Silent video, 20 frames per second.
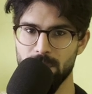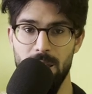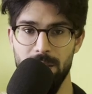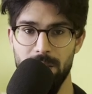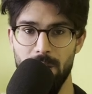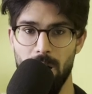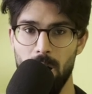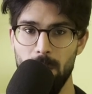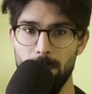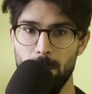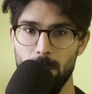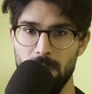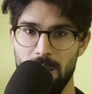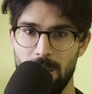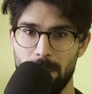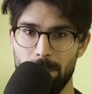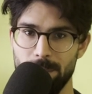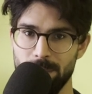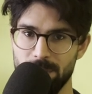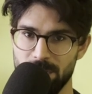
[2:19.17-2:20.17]
The
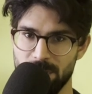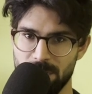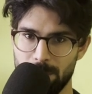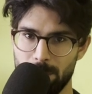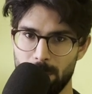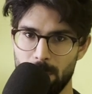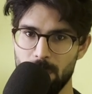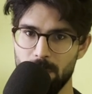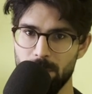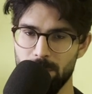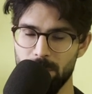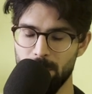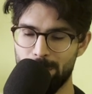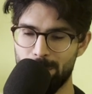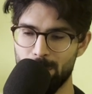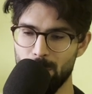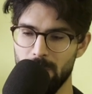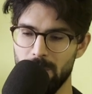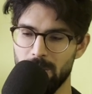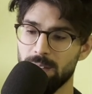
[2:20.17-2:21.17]
hippocampus is a part of your
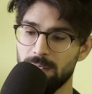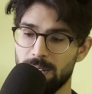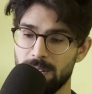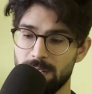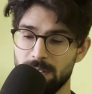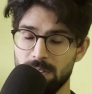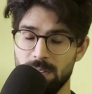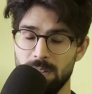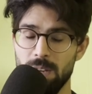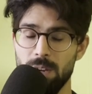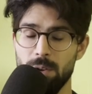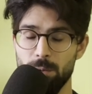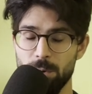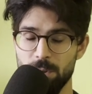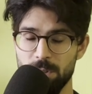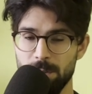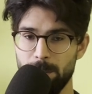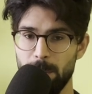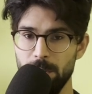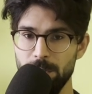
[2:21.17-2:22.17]
brain that is
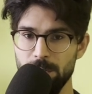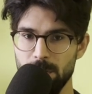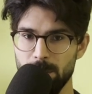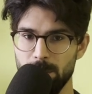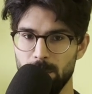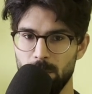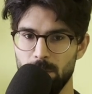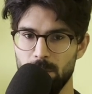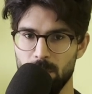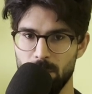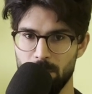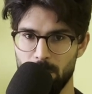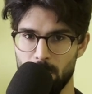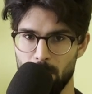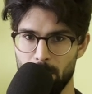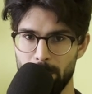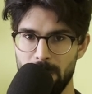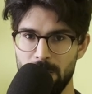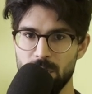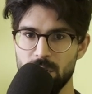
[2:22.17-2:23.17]
responsible for the
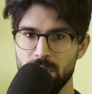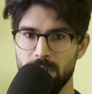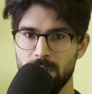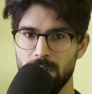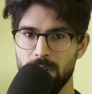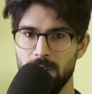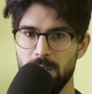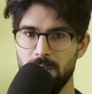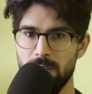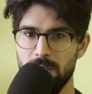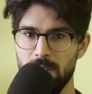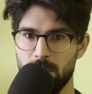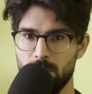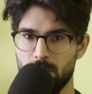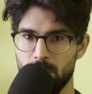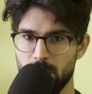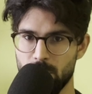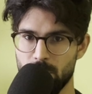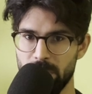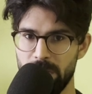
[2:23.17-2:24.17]
formation and
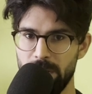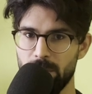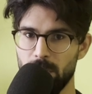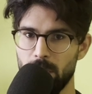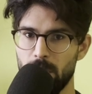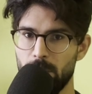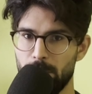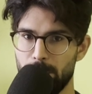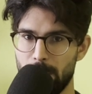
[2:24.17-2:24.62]
retrieval of